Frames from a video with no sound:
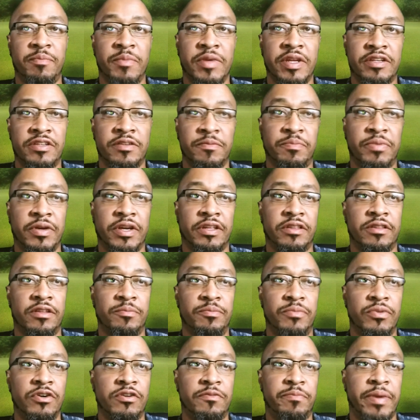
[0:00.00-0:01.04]
me to pick the
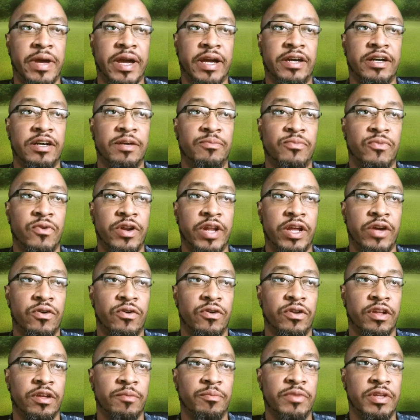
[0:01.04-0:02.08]
book back up, Running
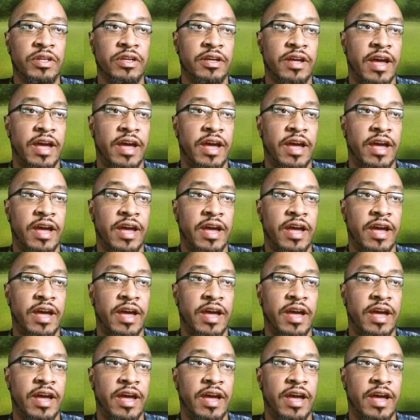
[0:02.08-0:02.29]
on Empty.